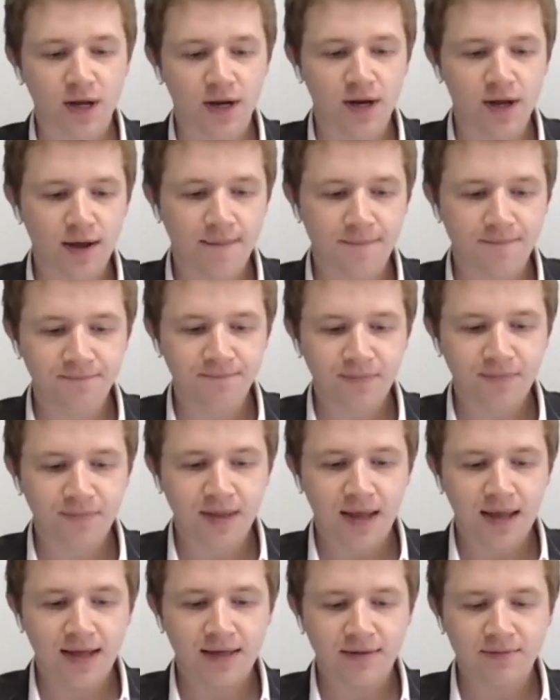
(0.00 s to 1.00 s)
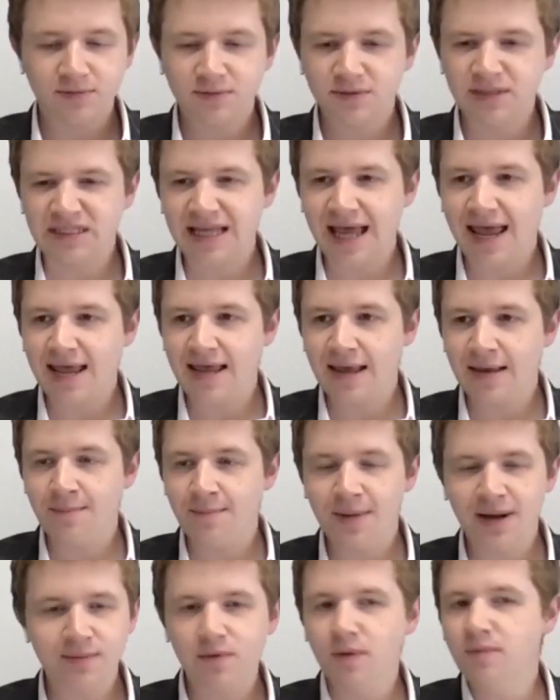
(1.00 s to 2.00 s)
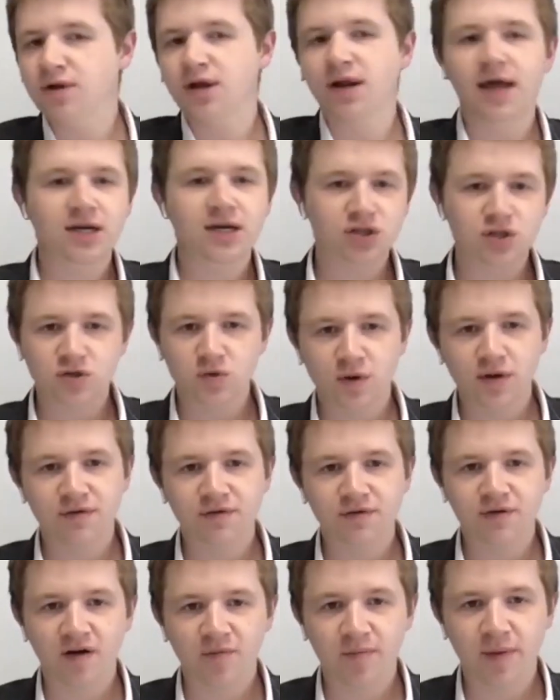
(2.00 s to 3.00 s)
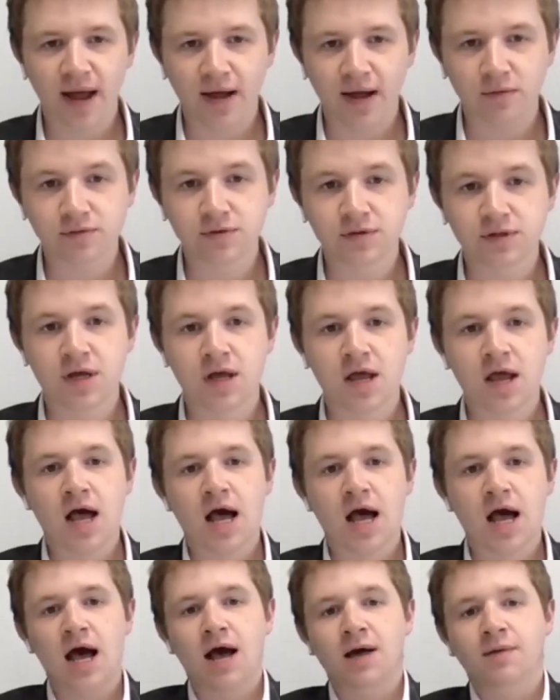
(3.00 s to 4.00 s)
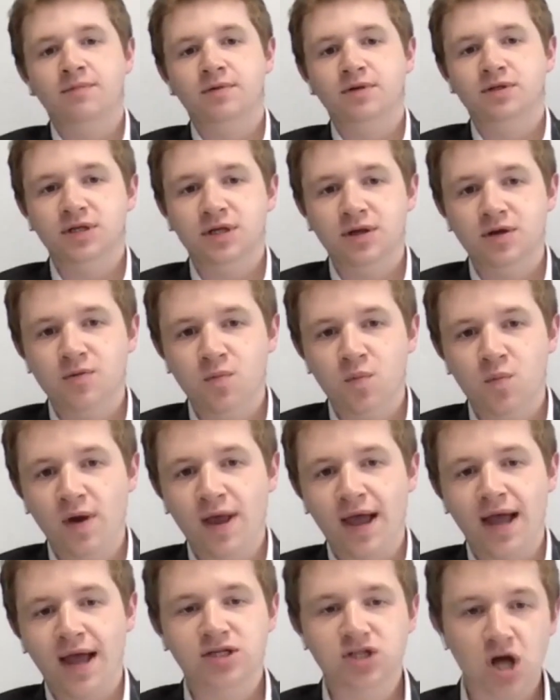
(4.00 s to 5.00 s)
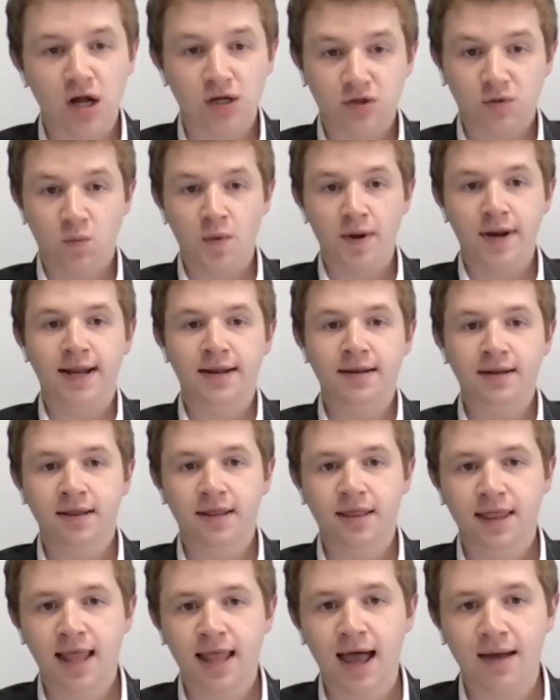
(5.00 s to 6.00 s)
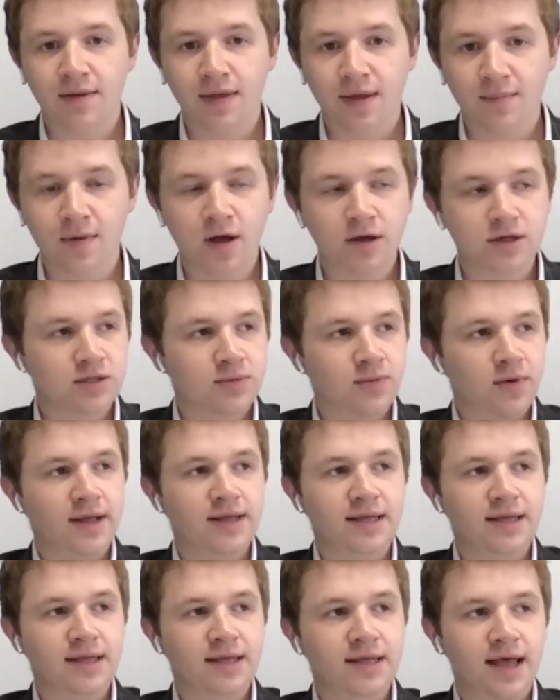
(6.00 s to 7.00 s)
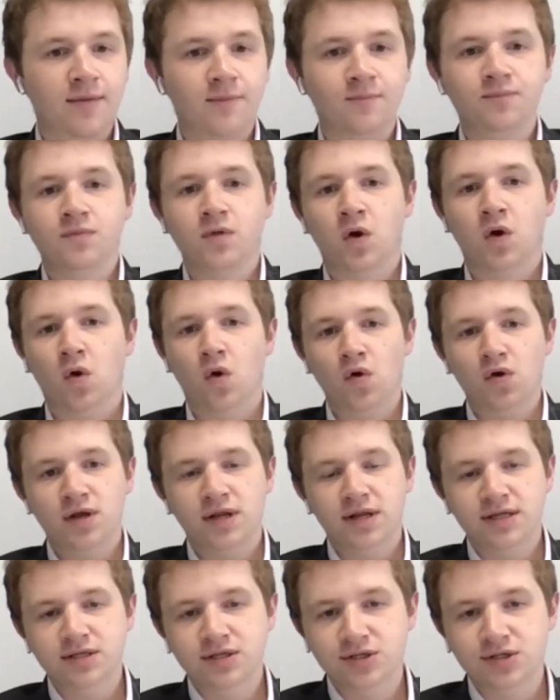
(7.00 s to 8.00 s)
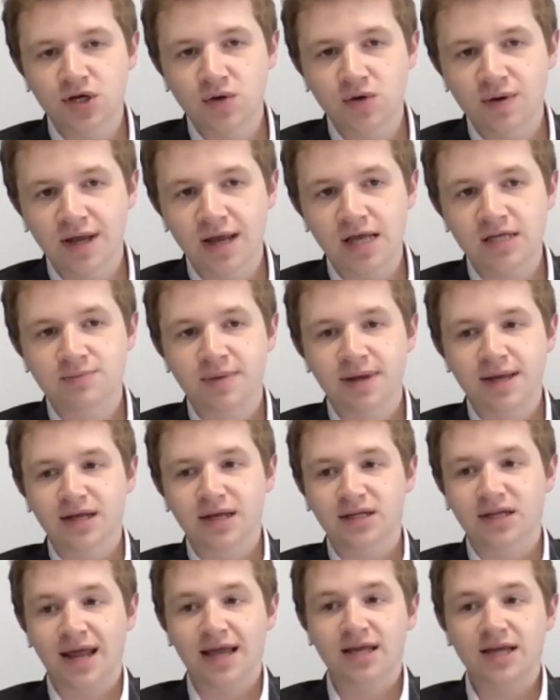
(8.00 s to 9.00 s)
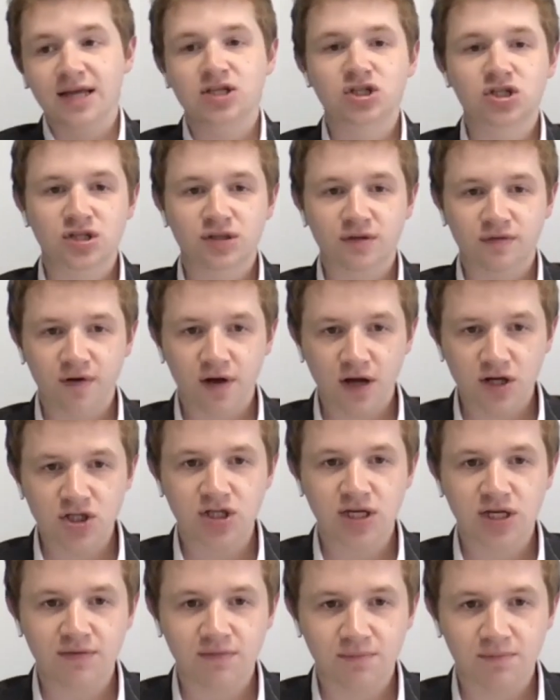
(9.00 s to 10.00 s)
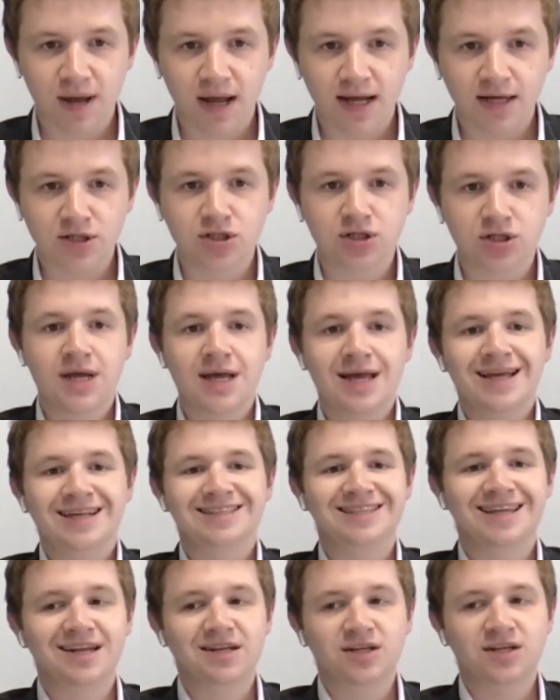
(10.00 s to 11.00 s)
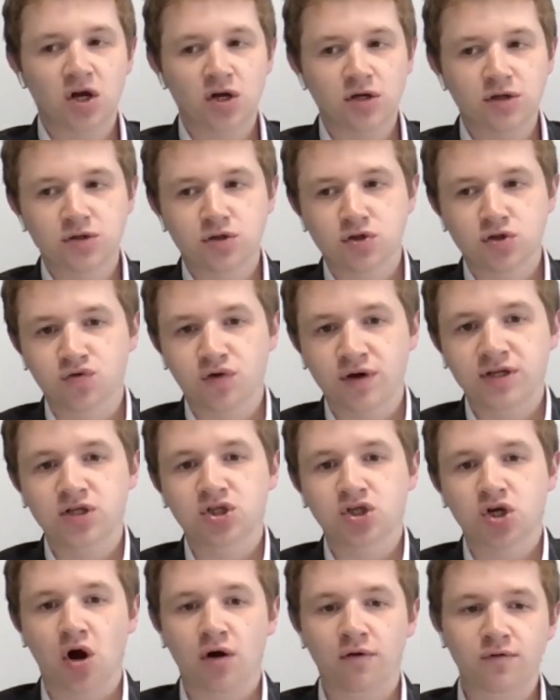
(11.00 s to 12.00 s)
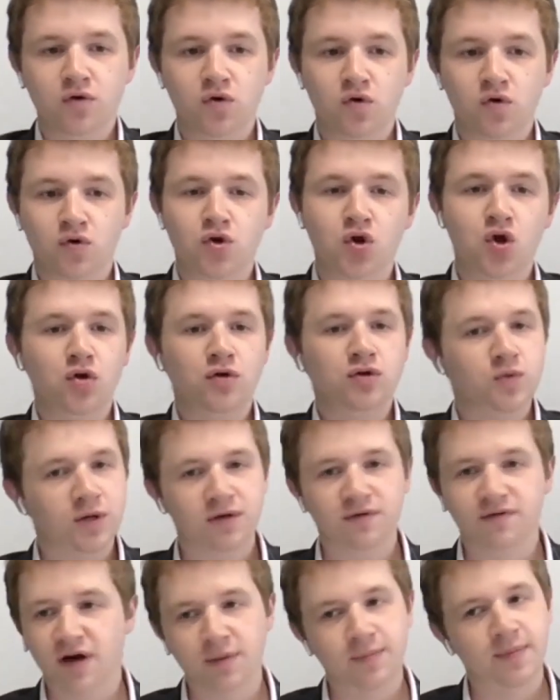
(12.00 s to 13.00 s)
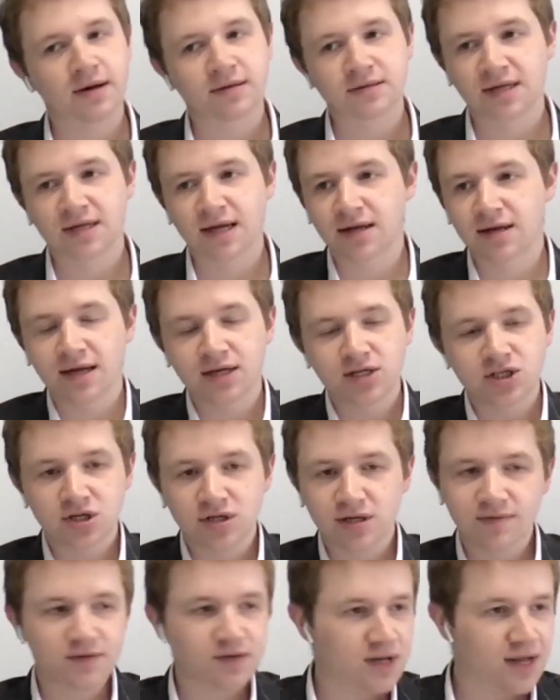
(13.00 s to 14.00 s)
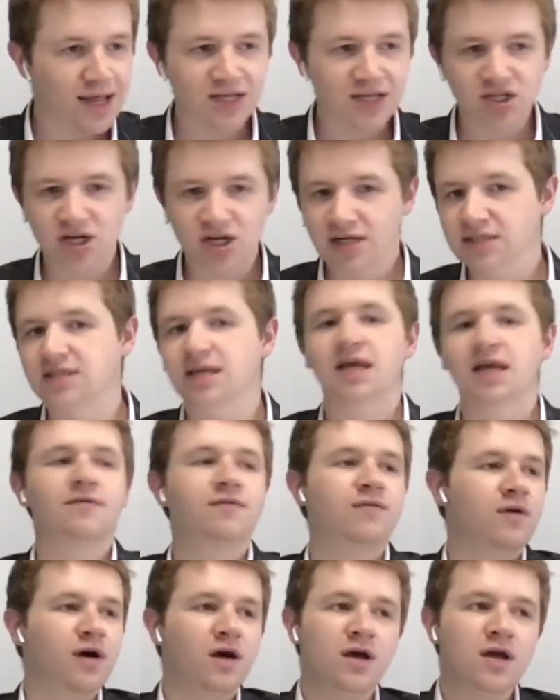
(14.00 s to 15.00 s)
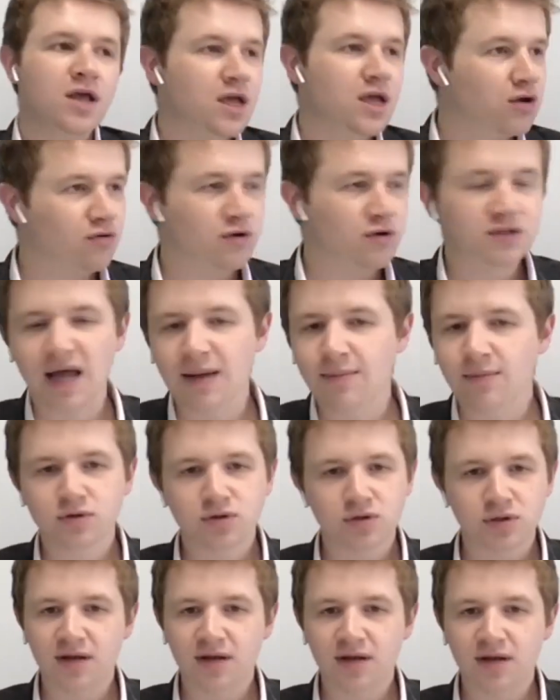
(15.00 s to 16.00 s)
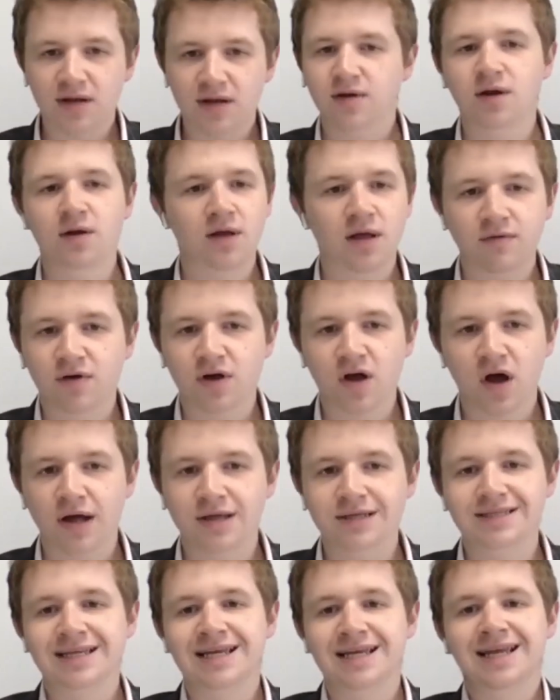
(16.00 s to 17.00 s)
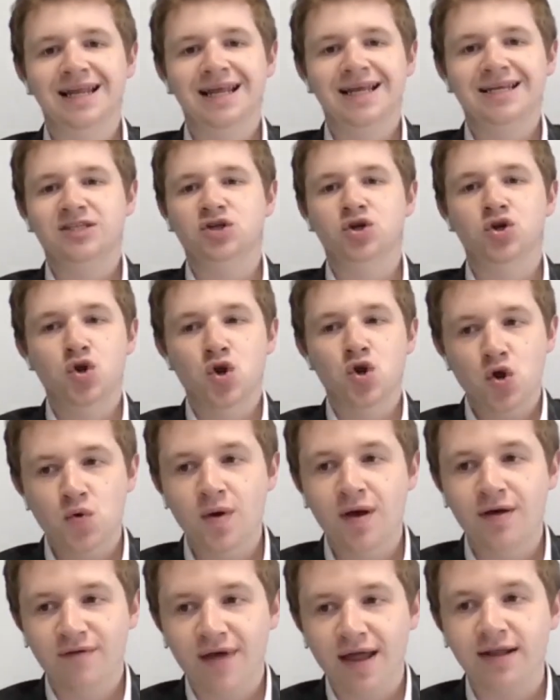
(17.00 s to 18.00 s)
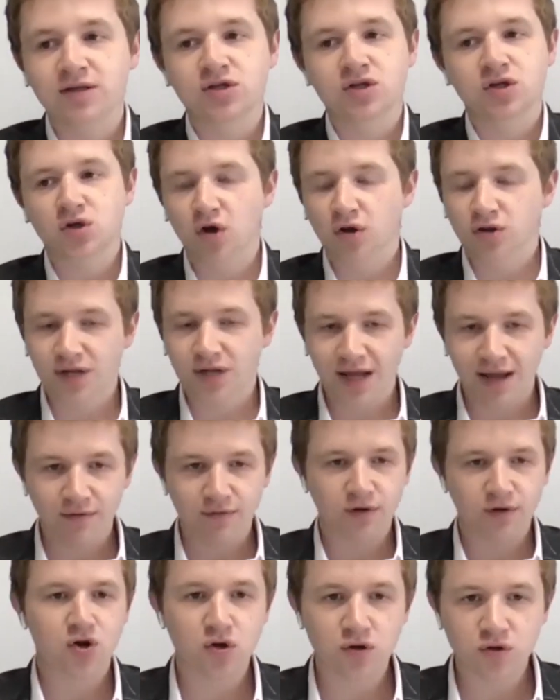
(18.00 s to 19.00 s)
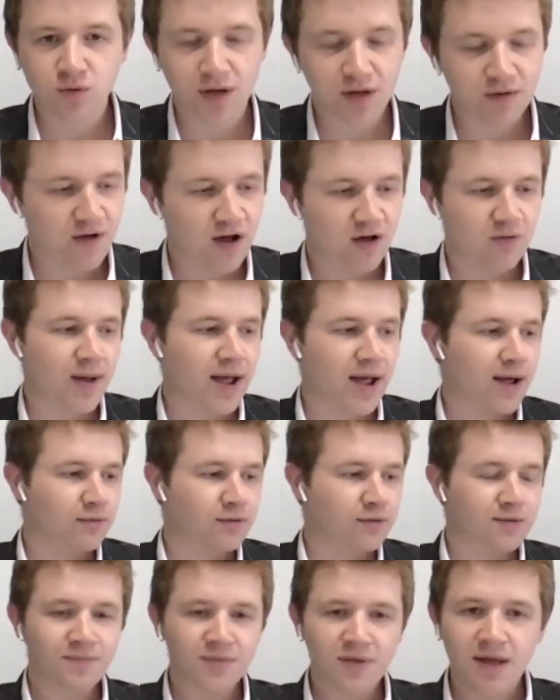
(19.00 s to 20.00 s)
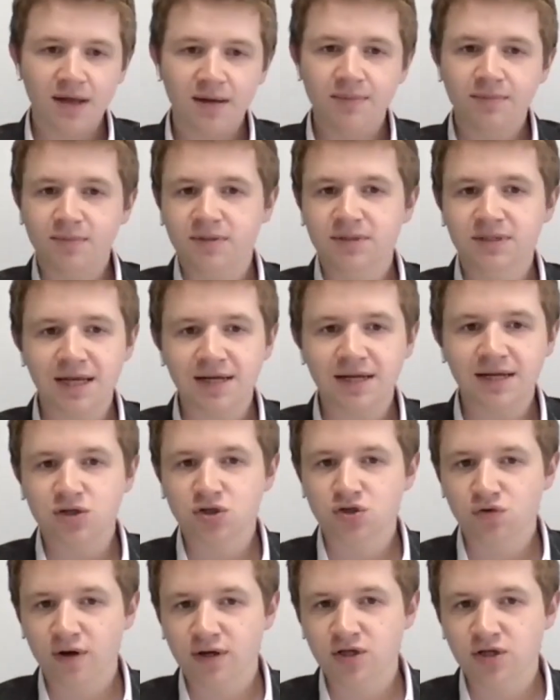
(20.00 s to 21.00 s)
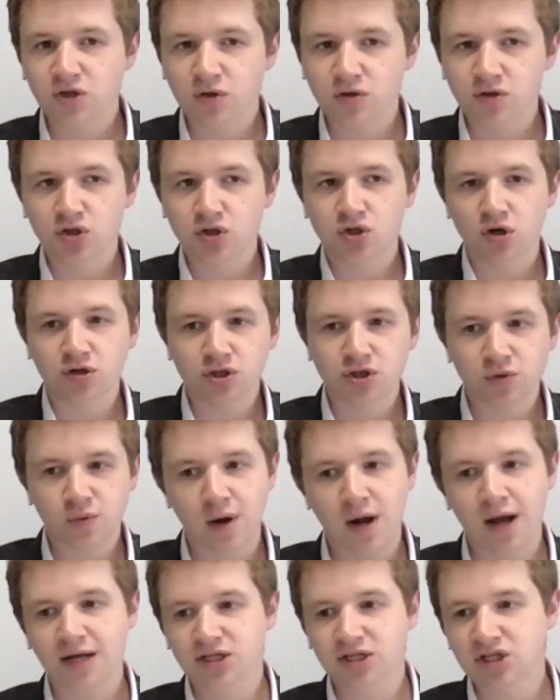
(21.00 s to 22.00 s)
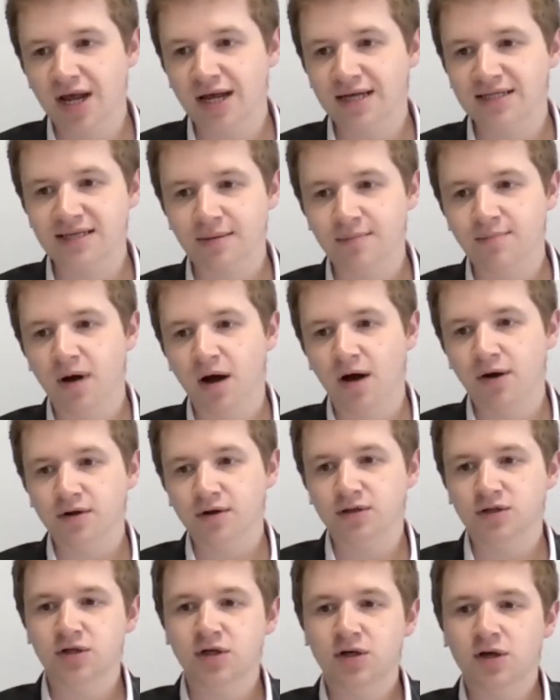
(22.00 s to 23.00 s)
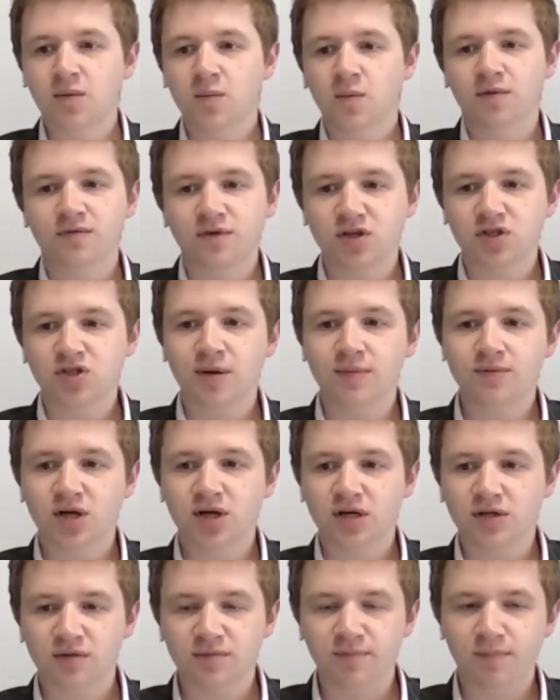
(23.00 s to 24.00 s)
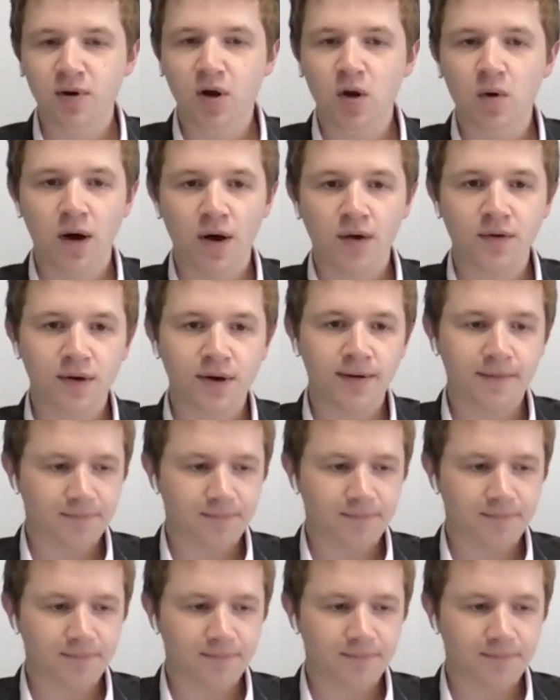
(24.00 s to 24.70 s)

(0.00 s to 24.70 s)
going to say minimum donation, £25, to get a chance of winning that mastermind day. All you need to do is make a donation to the Virgin Giving page, send a screenshot of your new £25 donation. If you donated yesterday for Chris Hamilton and any of the other guys, this is a new event. So you've got to donate a new £25. Send a screenshot to Joshua at JSM Partners with the subject of Blue Oak.